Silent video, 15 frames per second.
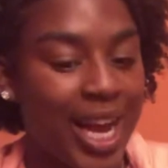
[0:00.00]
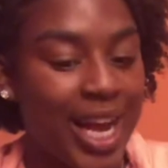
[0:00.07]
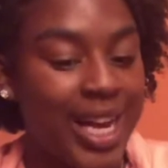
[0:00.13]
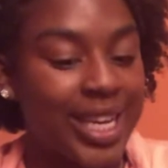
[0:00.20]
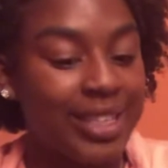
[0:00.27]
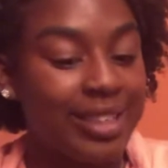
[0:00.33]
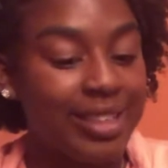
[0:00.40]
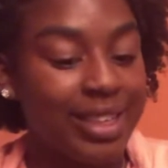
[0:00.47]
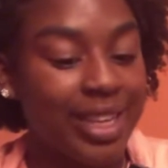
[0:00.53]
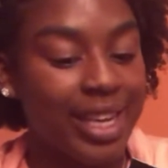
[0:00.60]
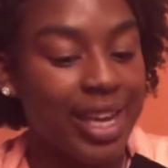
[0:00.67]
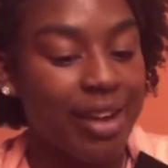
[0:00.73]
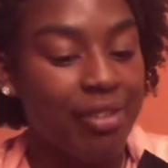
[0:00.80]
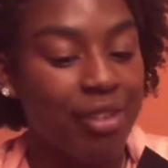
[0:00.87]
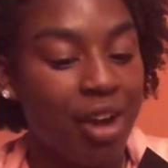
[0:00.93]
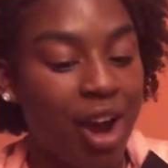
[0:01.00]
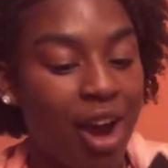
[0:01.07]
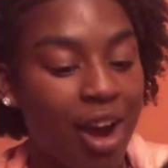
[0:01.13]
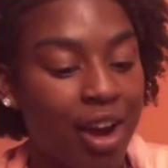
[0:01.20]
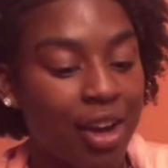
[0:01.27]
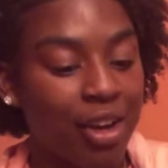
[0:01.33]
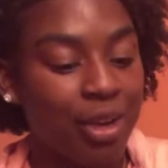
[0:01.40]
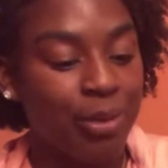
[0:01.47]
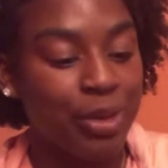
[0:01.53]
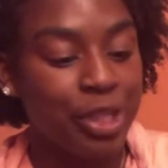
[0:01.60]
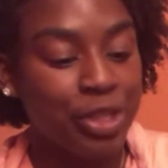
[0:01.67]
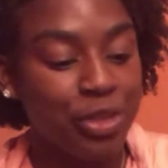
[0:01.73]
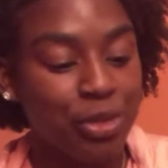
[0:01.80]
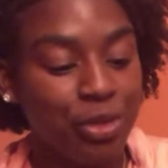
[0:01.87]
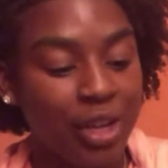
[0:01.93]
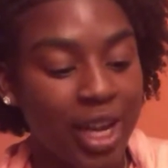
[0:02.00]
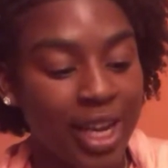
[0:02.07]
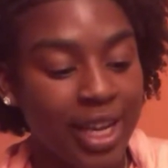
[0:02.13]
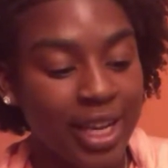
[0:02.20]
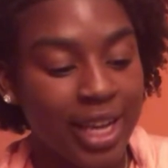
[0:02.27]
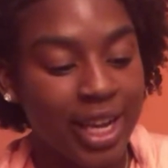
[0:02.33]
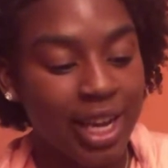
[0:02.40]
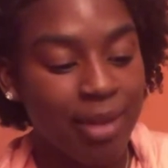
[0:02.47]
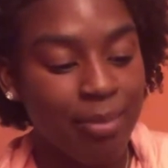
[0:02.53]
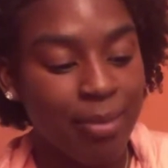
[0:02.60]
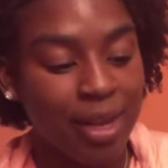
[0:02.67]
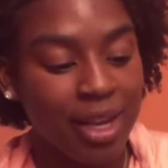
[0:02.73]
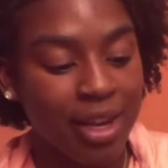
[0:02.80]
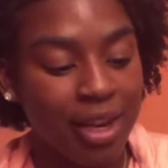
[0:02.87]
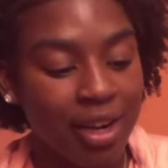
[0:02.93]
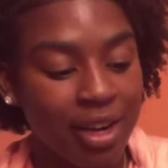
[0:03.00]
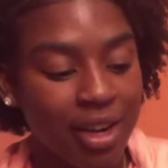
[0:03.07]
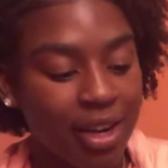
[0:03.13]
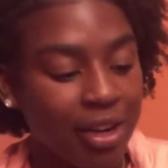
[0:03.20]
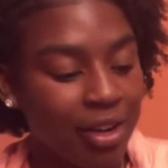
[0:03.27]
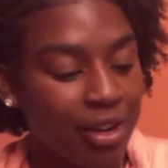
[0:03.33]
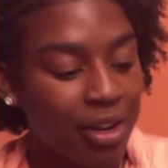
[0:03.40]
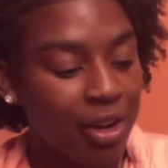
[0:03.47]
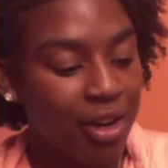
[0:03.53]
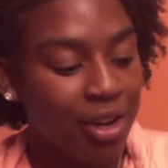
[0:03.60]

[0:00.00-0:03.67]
And it's a gift card. What you trying to give me, girl?